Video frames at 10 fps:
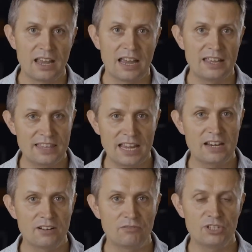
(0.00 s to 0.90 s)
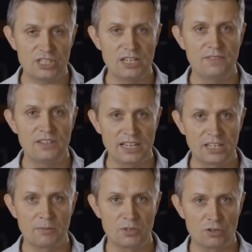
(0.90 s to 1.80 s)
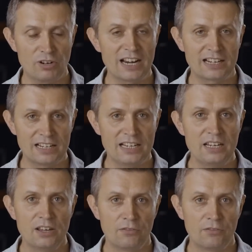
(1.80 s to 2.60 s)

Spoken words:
and then receive the income directly